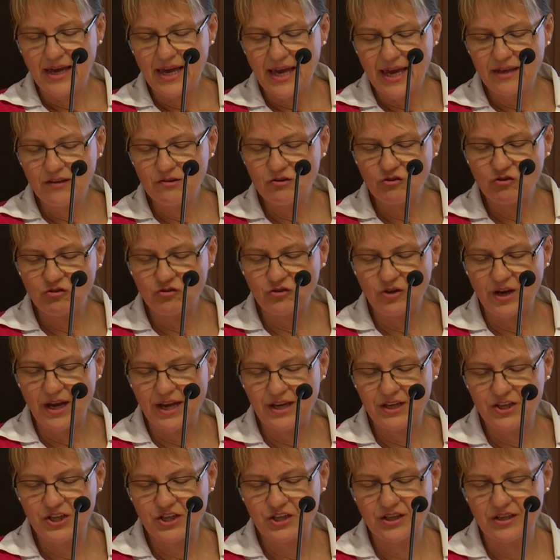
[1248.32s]
in
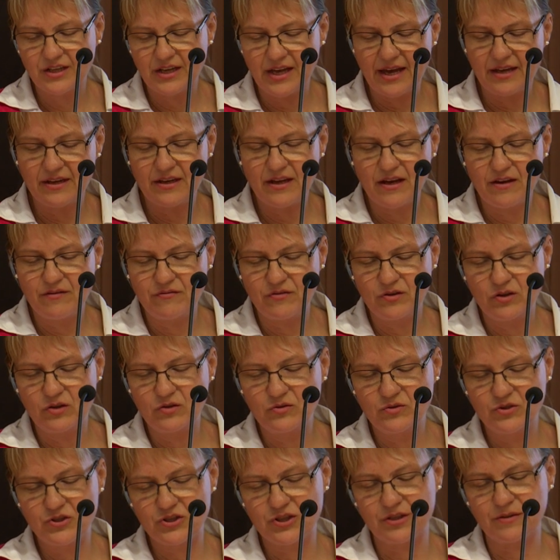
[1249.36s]
creation and
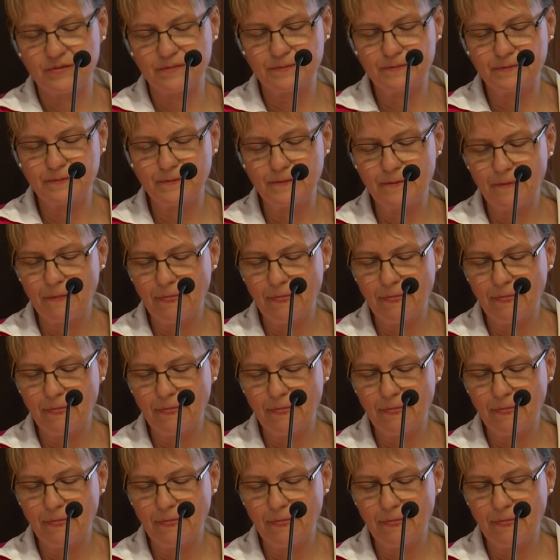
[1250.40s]
evolution.